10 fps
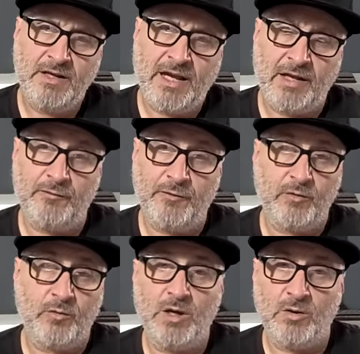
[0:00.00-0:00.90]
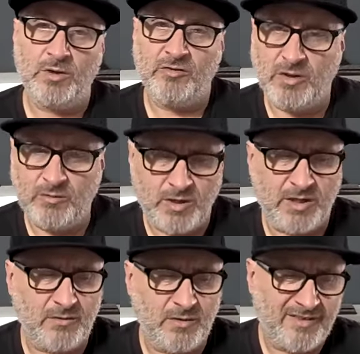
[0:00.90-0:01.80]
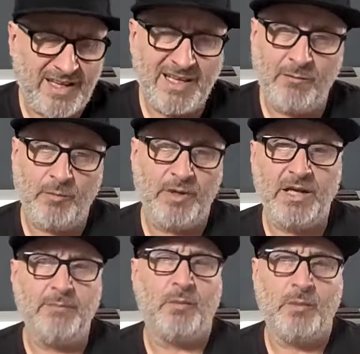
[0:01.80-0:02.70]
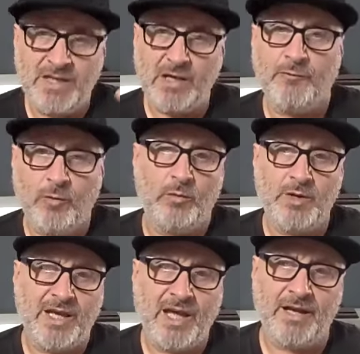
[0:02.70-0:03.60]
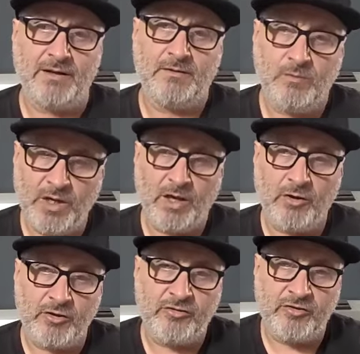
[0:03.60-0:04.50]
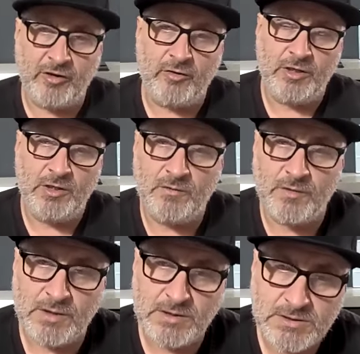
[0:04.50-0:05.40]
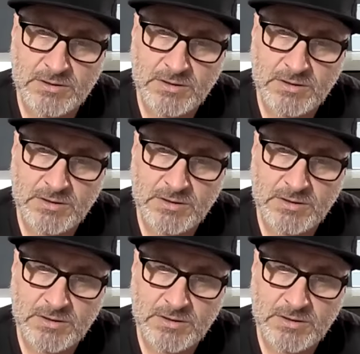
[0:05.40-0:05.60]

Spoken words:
and for the world, is when we're taking what we need, but we give what we can. We are not the center of the universe.